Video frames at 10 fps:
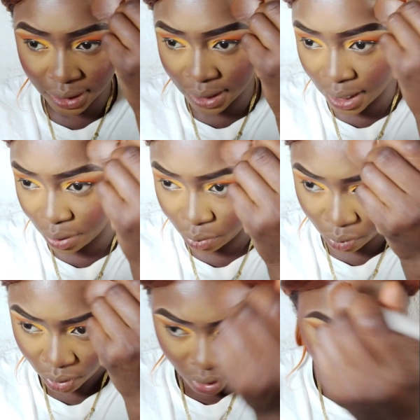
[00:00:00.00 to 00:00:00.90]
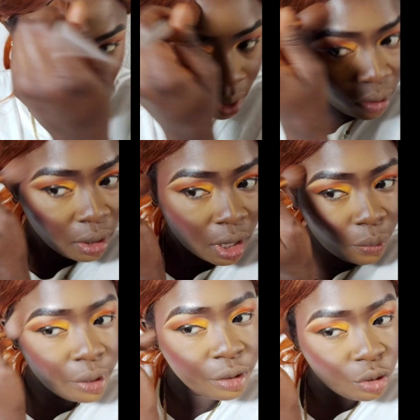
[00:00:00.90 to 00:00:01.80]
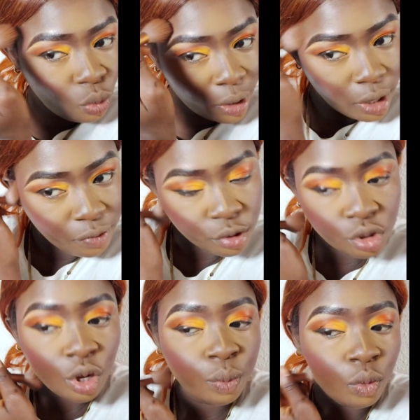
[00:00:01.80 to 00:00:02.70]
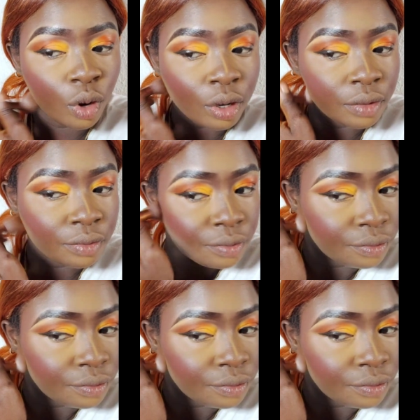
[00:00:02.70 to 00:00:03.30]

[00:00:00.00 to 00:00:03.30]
my forehead, the other part of my face.